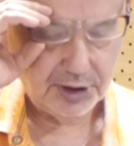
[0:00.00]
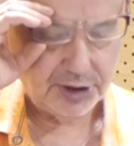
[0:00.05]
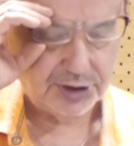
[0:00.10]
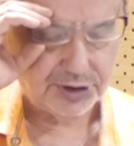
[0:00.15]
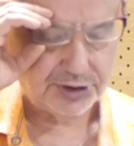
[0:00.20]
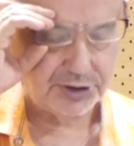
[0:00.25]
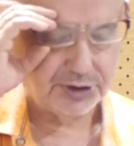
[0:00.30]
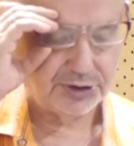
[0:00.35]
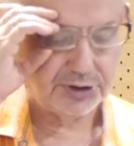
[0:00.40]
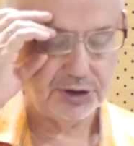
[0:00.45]

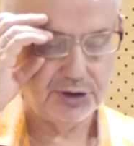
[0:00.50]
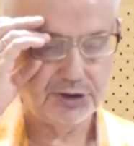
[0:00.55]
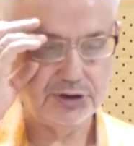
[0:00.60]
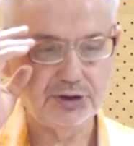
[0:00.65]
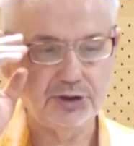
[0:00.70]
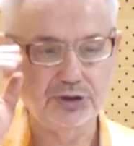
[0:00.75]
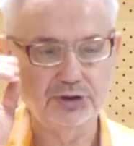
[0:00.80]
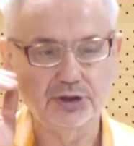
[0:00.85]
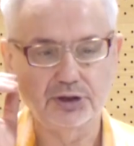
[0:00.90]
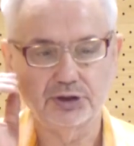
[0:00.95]
It's
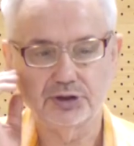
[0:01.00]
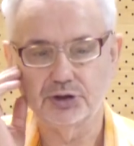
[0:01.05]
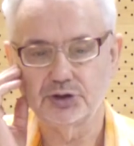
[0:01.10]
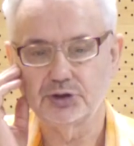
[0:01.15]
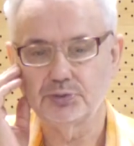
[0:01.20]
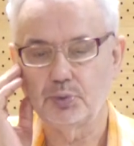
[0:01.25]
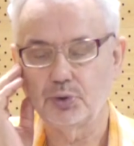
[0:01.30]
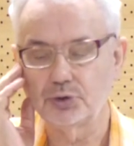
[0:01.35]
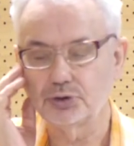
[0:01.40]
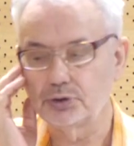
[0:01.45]
interesting that it's
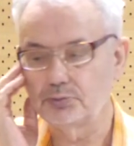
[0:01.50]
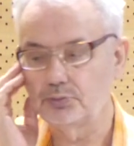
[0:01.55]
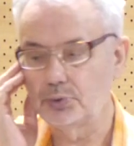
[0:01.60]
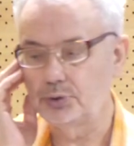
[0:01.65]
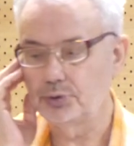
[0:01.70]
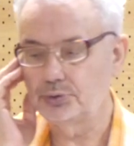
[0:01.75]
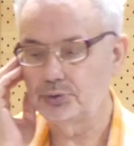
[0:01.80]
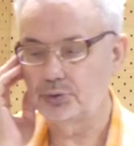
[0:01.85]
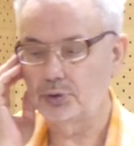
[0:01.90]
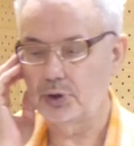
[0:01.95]

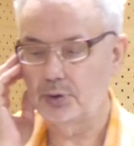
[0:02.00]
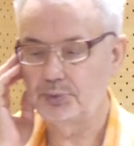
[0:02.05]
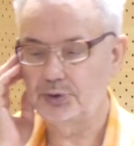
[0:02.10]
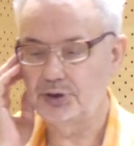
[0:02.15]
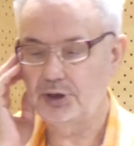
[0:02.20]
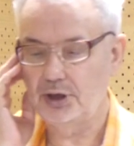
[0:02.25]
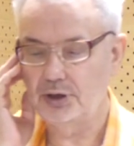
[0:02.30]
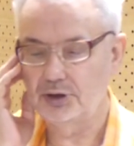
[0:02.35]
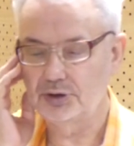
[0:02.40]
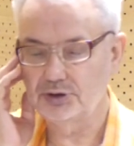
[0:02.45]
possible to
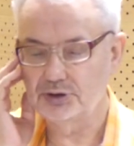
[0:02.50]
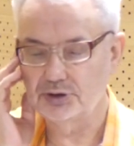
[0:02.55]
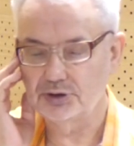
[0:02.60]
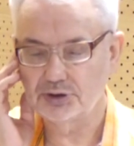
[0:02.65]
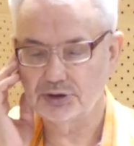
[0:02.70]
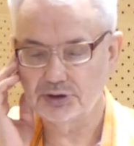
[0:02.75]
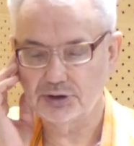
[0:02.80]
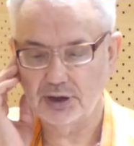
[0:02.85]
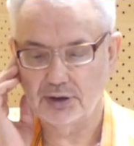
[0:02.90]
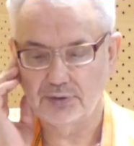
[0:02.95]
obtain this
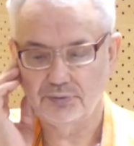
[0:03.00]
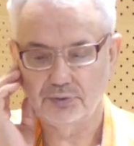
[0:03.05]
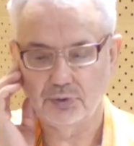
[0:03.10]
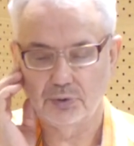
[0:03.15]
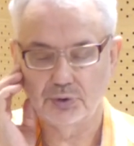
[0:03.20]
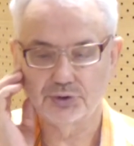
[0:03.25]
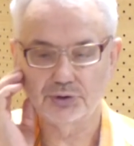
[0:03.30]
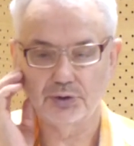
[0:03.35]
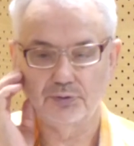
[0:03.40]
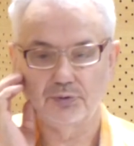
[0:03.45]
stuff
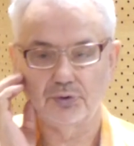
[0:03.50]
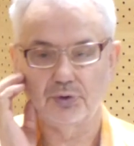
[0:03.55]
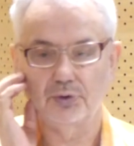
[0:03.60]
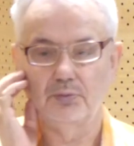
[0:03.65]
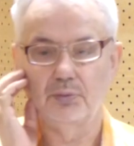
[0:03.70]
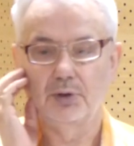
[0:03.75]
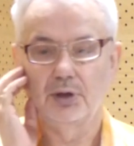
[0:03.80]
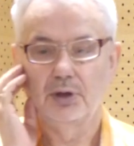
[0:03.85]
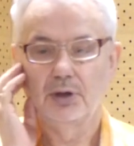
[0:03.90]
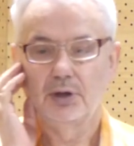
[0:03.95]
also
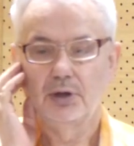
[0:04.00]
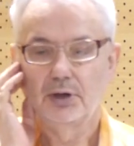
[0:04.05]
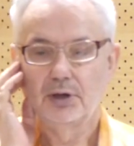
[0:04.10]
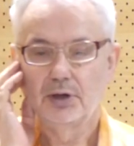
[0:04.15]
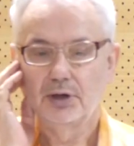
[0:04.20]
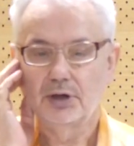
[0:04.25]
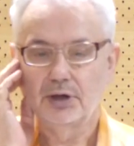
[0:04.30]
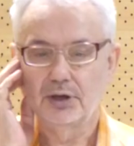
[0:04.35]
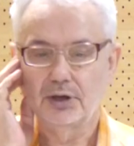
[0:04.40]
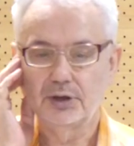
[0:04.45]
from
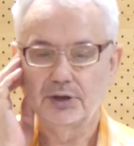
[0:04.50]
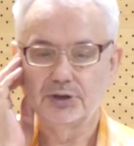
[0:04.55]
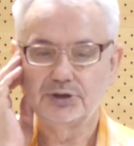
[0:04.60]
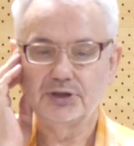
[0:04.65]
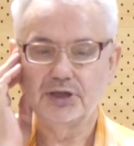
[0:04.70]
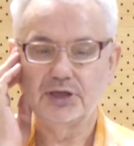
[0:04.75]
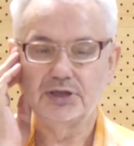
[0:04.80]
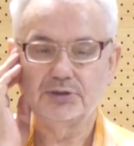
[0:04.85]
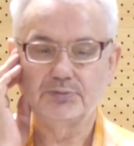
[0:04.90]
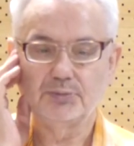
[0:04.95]

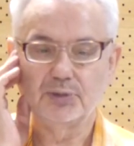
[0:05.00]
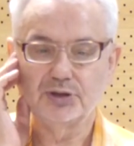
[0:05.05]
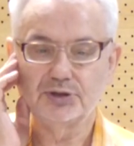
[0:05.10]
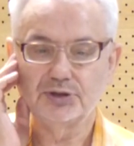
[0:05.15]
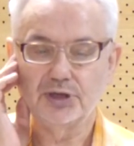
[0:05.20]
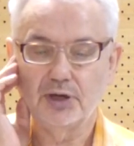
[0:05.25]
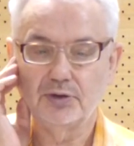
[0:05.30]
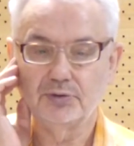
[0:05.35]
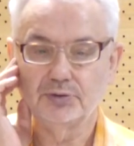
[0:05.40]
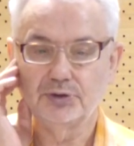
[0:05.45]
seismic
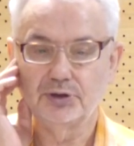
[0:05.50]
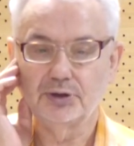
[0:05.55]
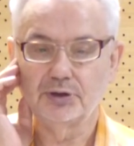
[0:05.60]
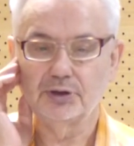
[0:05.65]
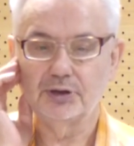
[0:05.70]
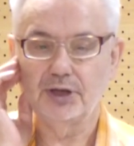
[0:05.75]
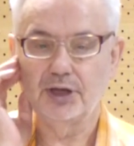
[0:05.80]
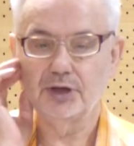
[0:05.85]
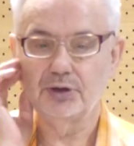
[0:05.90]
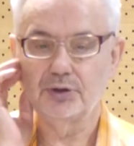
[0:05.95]
sounding,
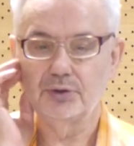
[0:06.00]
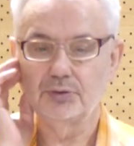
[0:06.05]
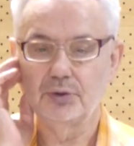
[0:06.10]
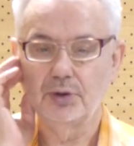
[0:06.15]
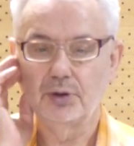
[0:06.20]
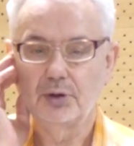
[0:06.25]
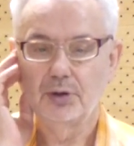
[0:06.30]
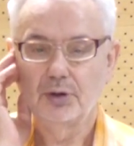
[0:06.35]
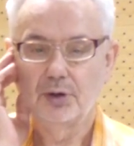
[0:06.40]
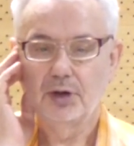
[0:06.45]
like you
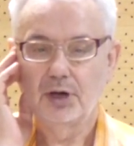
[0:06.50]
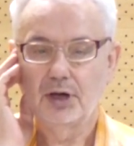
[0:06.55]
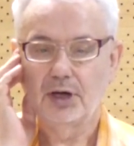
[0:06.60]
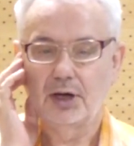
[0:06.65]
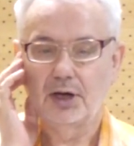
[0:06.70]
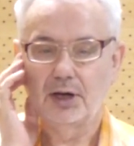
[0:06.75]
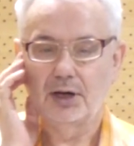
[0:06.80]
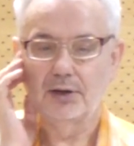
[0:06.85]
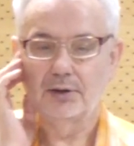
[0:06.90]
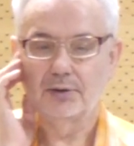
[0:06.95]

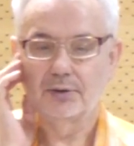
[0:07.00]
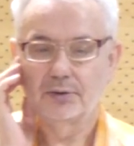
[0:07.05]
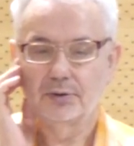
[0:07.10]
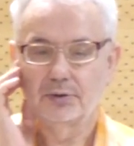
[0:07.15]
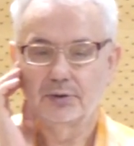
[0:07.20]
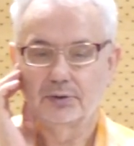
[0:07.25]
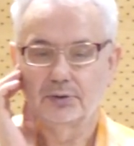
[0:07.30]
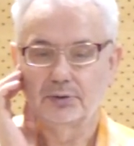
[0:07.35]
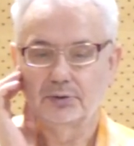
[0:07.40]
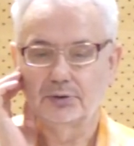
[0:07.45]
are
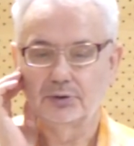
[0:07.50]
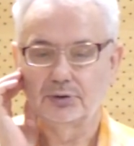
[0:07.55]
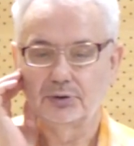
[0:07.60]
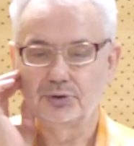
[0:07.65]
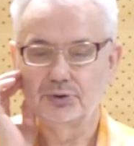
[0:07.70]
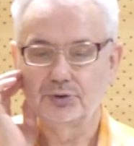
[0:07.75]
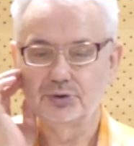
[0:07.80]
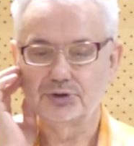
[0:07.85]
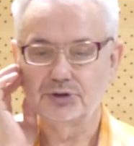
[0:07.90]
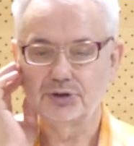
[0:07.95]

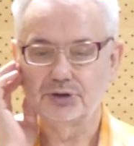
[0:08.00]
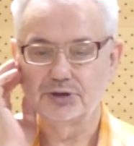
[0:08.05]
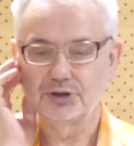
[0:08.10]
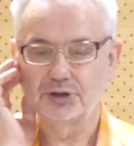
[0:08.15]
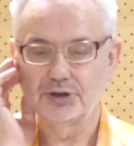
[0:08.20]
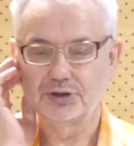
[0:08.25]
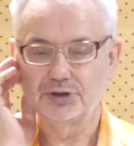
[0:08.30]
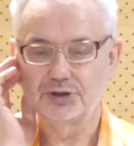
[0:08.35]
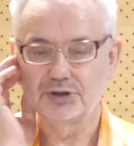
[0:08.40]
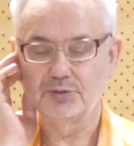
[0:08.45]
using
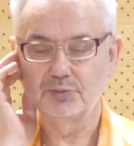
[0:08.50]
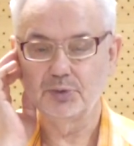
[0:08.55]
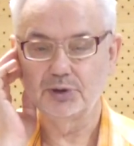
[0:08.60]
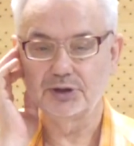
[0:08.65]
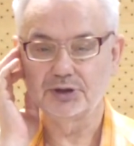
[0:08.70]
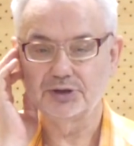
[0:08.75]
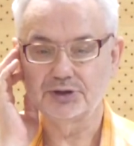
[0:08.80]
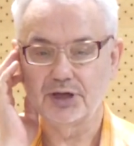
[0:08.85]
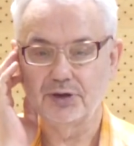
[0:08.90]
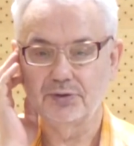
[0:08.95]
the
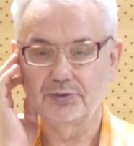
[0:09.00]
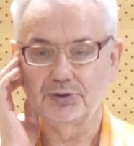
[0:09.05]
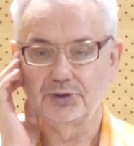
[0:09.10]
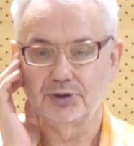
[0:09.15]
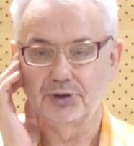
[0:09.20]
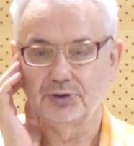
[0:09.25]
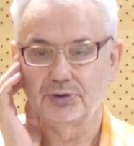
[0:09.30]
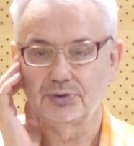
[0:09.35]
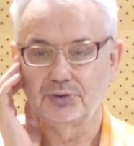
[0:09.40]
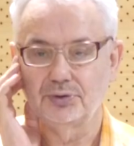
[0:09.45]
similar
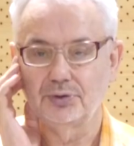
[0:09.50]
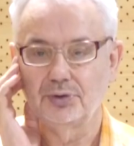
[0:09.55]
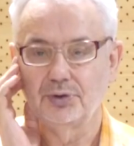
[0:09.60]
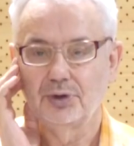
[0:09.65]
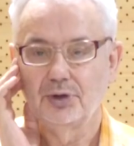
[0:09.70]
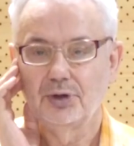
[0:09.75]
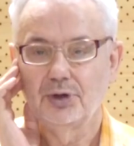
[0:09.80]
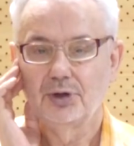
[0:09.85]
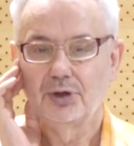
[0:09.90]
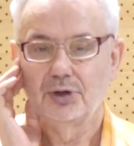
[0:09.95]
sounding to
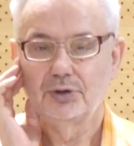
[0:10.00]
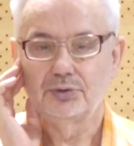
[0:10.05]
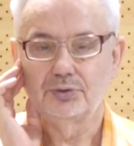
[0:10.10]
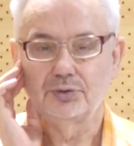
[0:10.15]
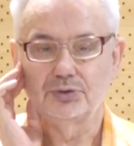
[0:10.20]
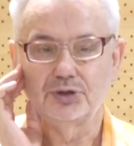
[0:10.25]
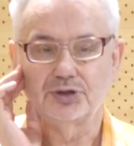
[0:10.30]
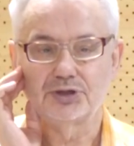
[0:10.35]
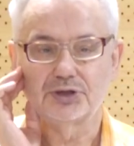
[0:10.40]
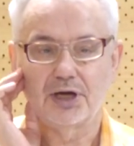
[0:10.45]

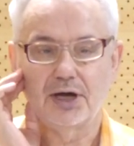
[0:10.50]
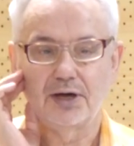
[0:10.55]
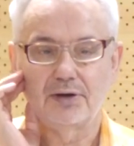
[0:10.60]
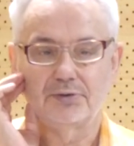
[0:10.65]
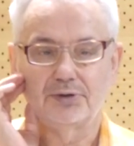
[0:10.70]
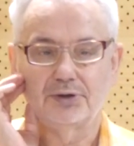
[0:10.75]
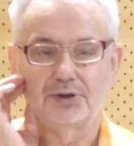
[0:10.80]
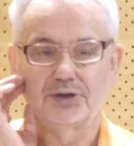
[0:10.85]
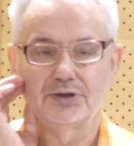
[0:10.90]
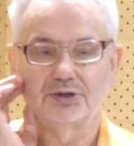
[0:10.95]

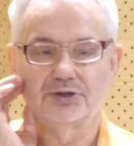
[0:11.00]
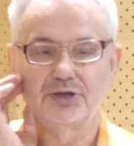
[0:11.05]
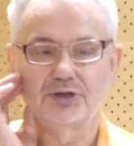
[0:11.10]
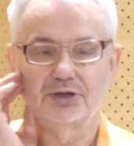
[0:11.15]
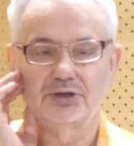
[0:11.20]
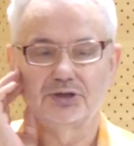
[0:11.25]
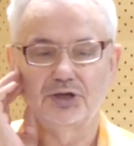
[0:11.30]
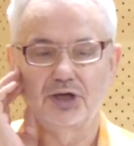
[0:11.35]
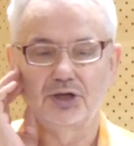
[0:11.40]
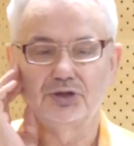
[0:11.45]
discover the
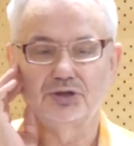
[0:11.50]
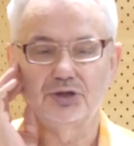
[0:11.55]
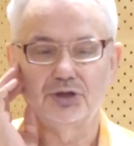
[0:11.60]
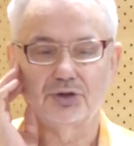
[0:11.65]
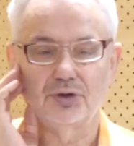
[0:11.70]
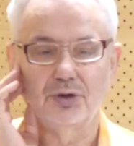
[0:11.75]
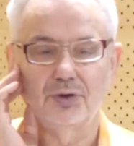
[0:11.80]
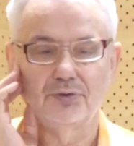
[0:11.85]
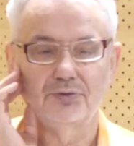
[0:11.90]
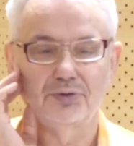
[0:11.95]

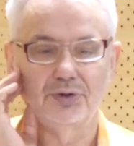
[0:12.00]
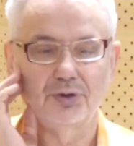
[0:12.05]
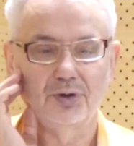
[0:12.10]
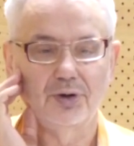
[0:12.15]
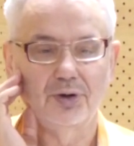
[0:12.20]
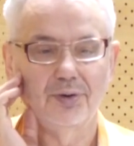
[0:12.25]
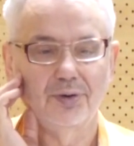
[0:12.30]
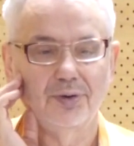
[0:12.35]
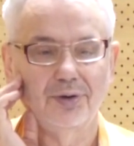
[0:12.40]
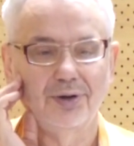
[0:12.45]
gender of your